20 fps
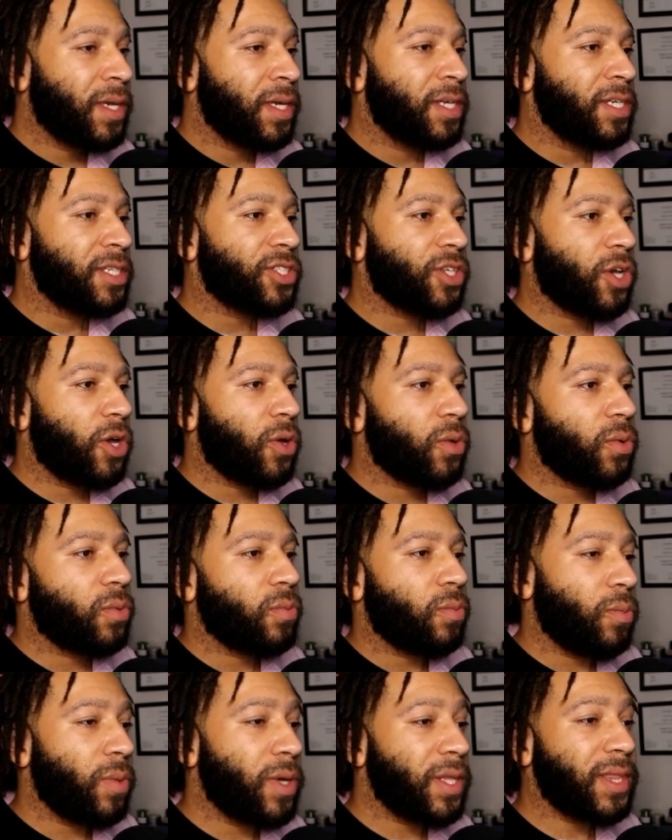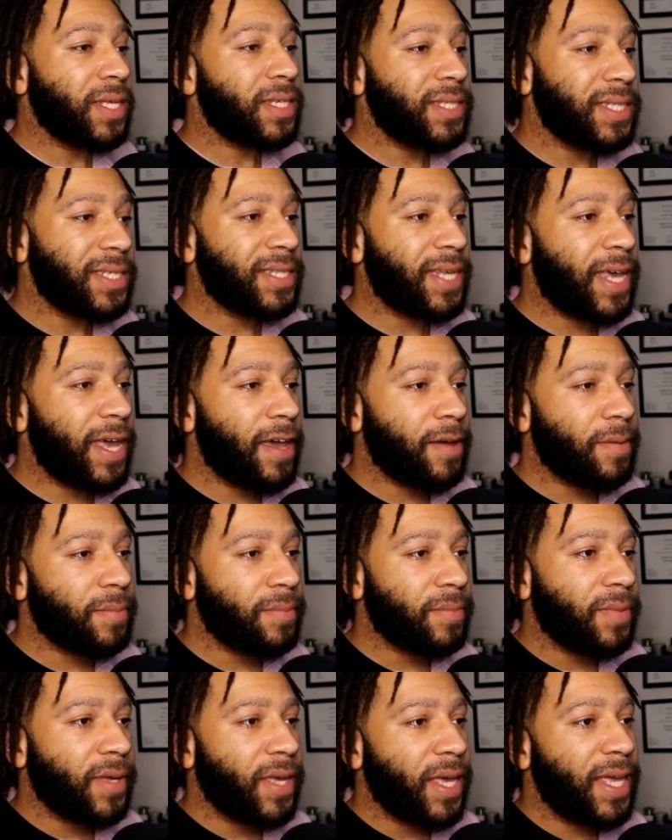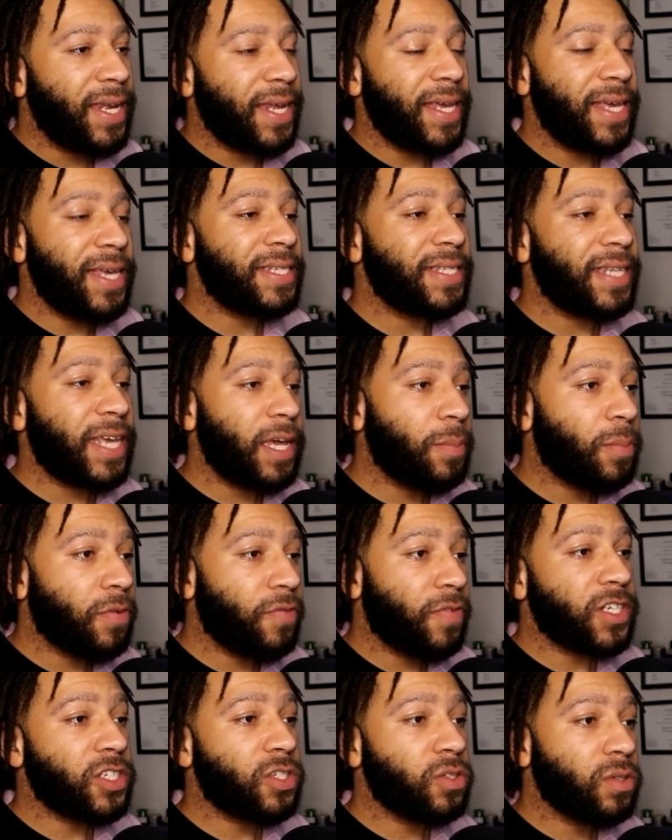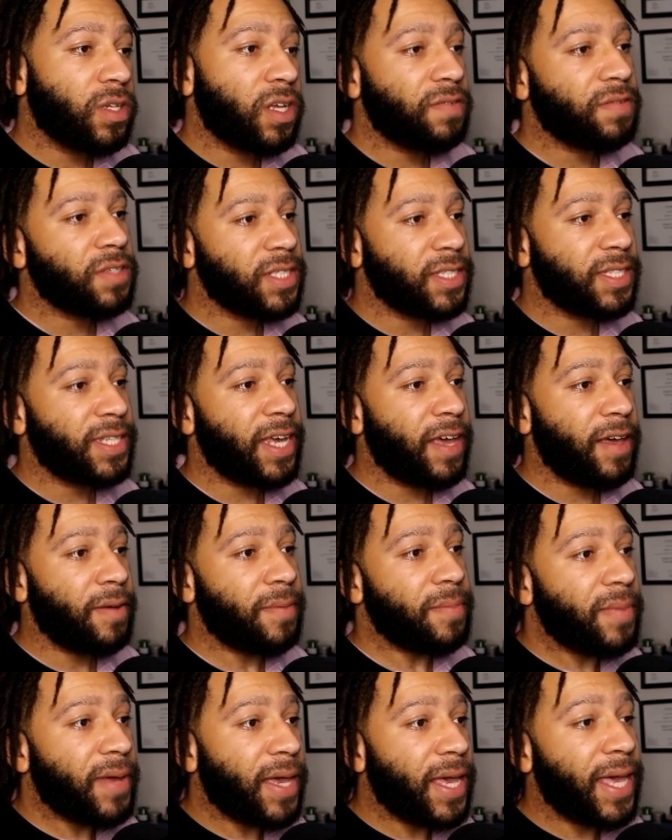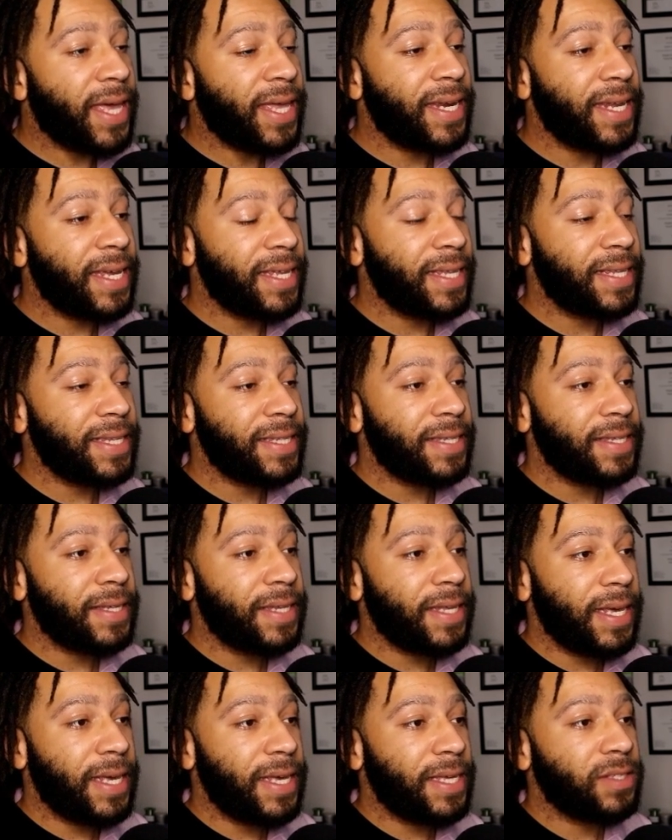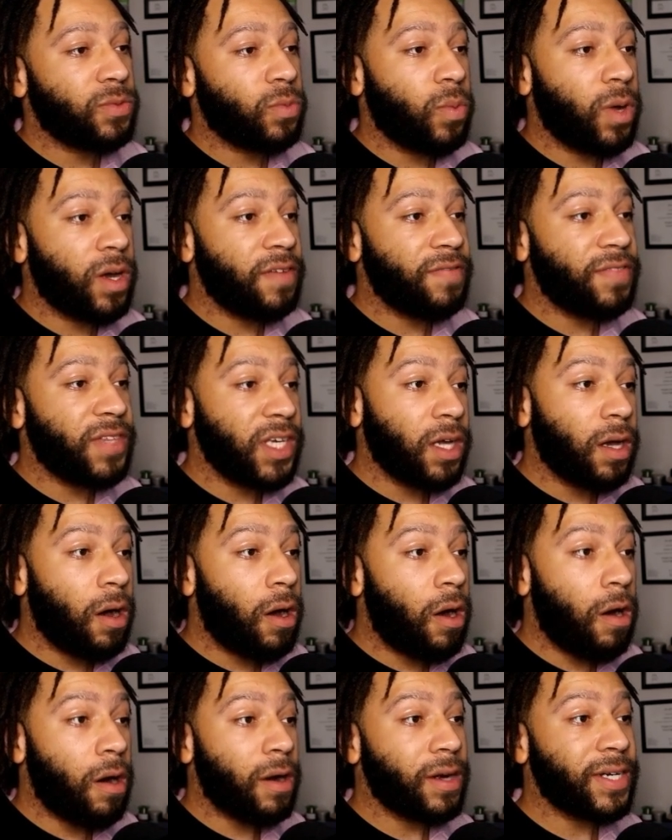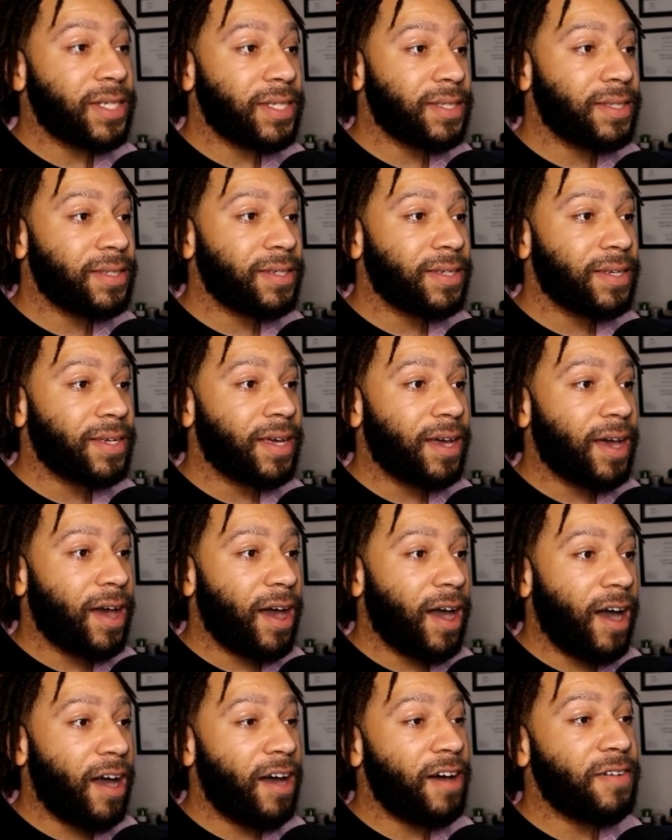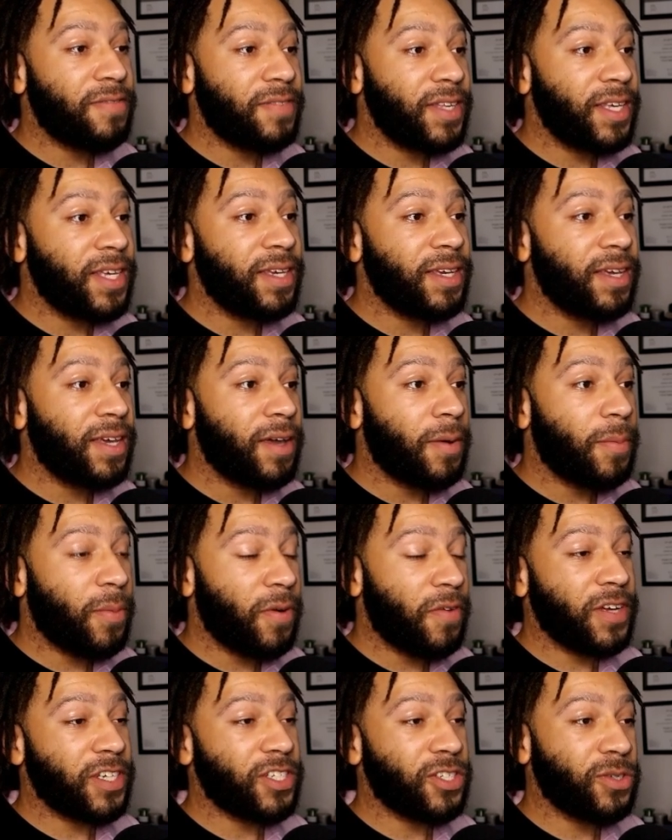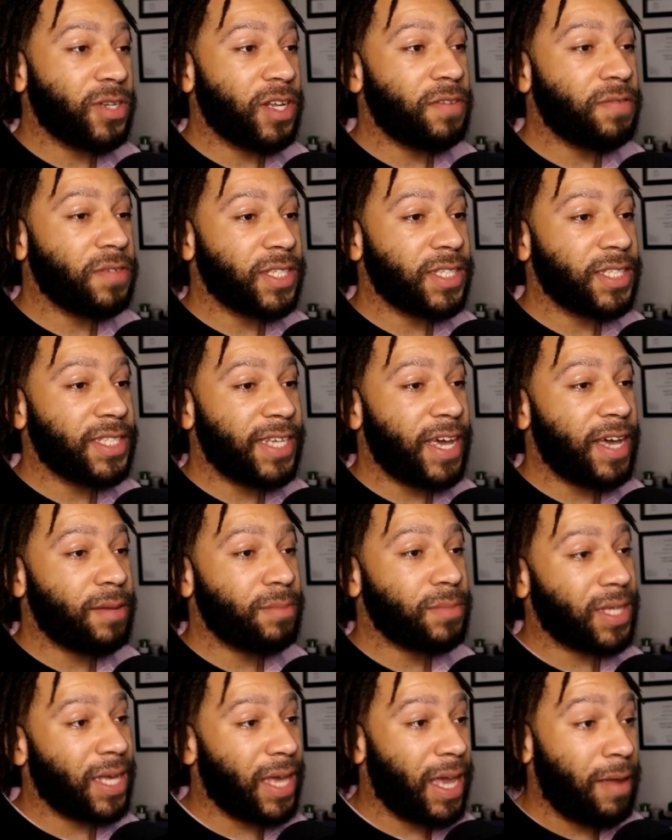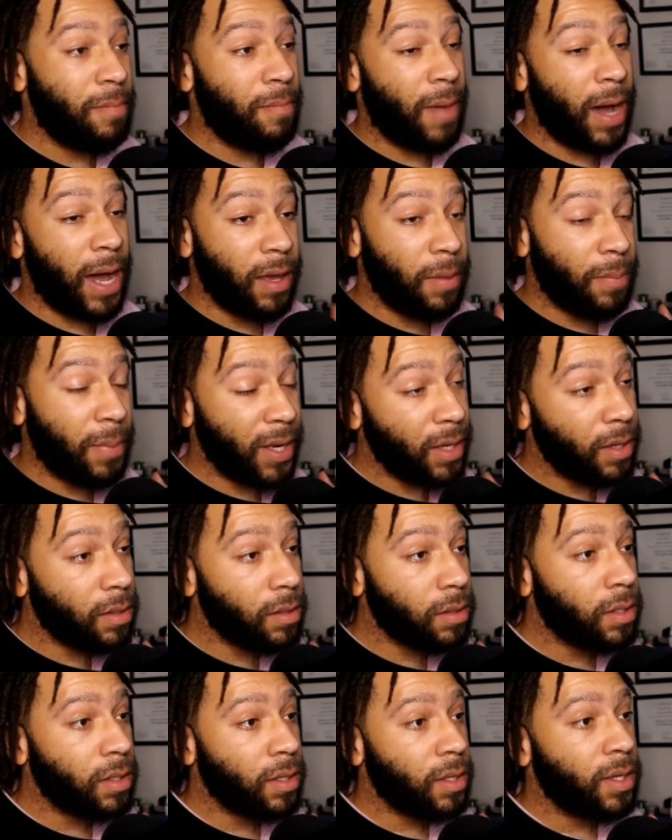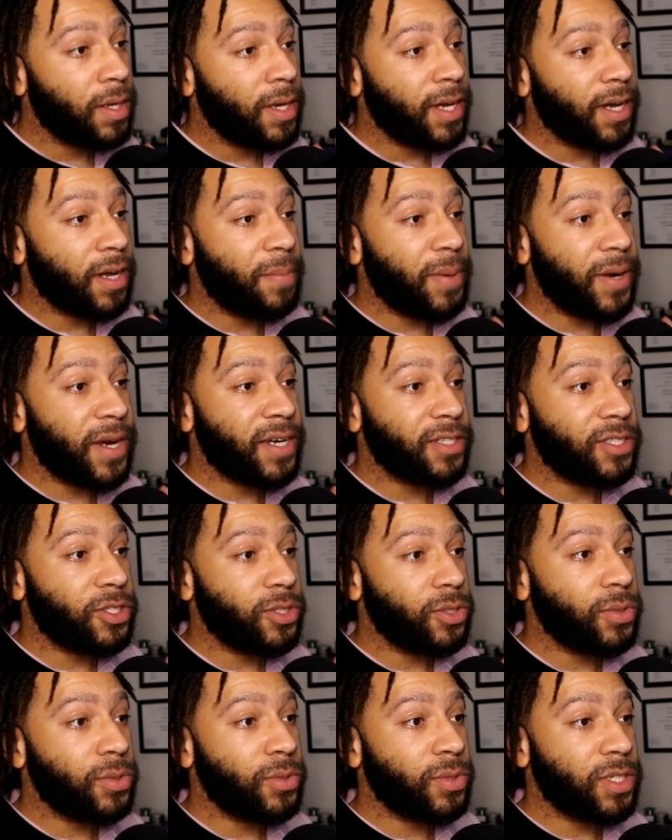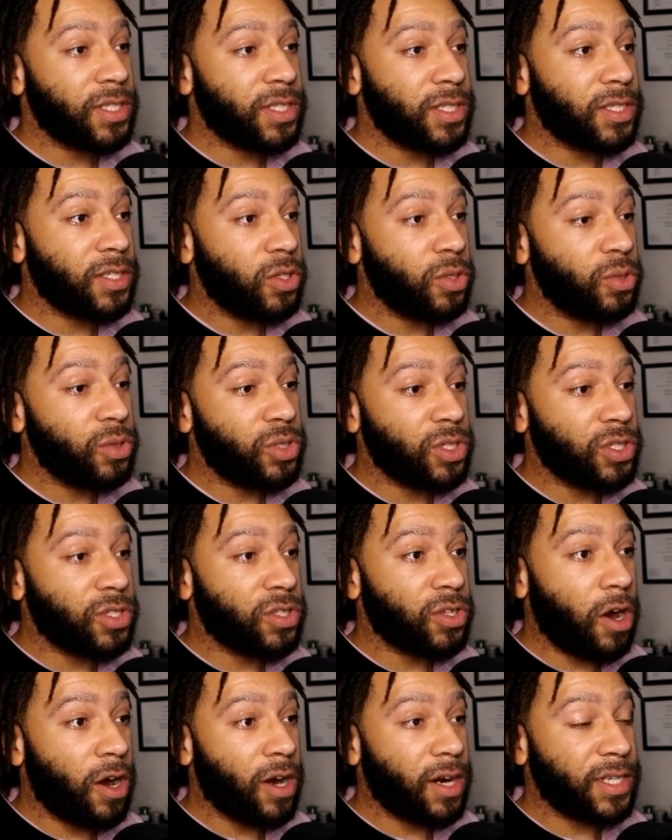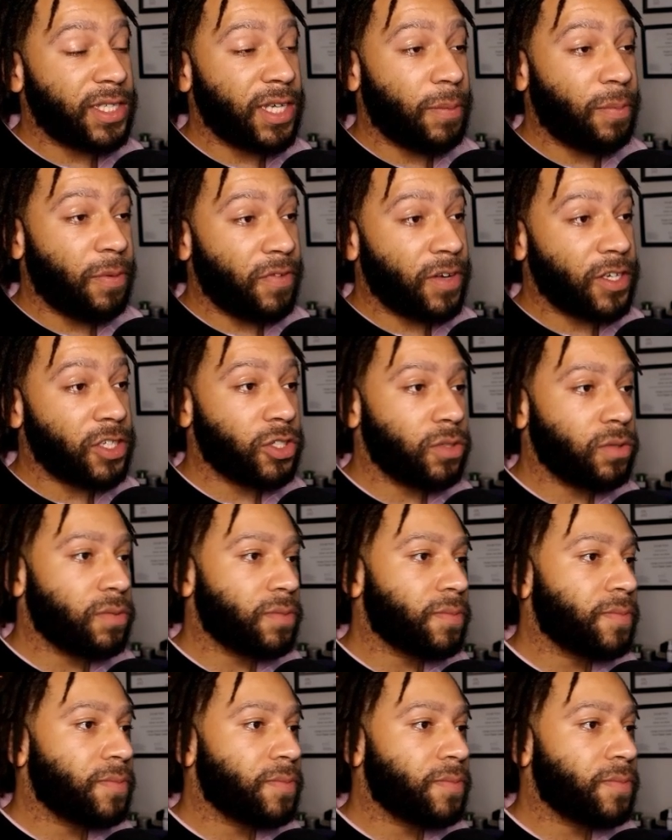So with this exam, it is a professional level exam, and it is one of the hardest of the professional level exams, in my opinion, compared to the solutions architect professional.